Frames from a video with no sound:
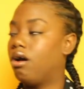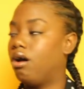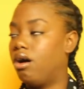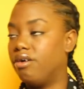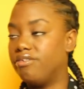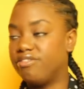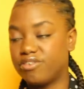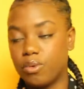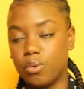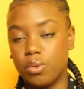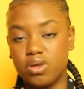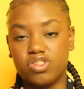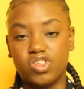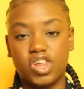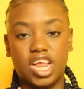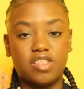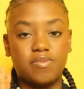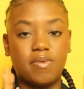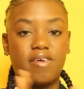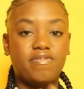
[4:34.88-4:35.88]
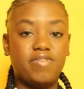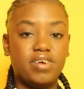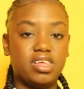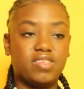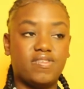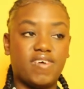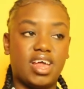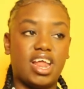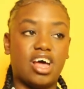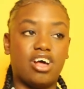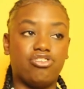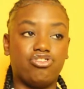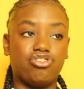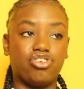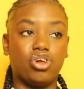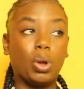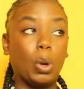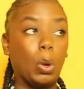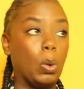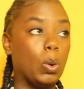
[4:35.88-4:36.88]
Of course. So that's my first
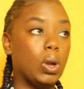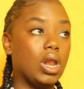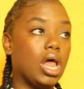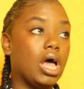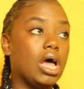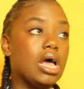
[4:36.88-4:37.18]
financial goal.